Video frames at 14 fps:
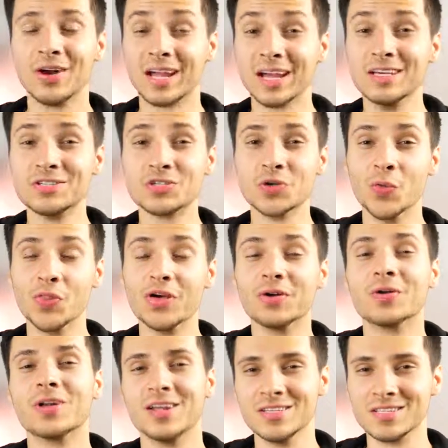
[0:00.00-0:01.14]
All right, guys, so
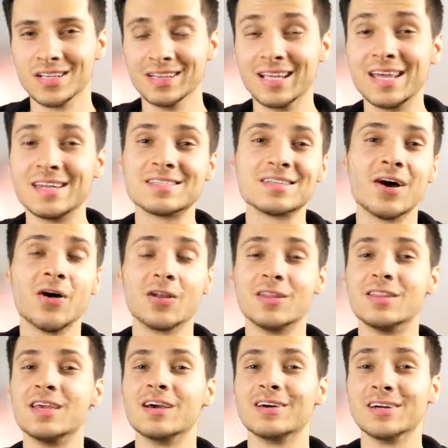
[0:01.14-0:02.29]
there it is, the latest on
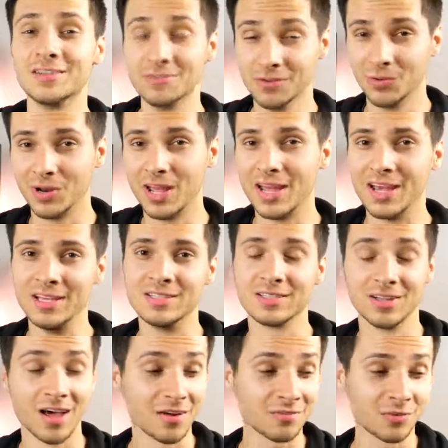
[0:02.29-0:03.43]
the iPhone 8.
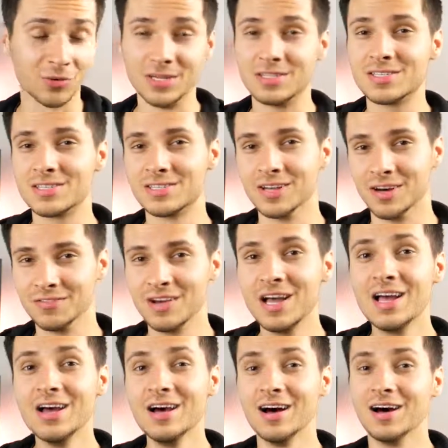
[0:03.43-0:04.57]
A lot of great stuff.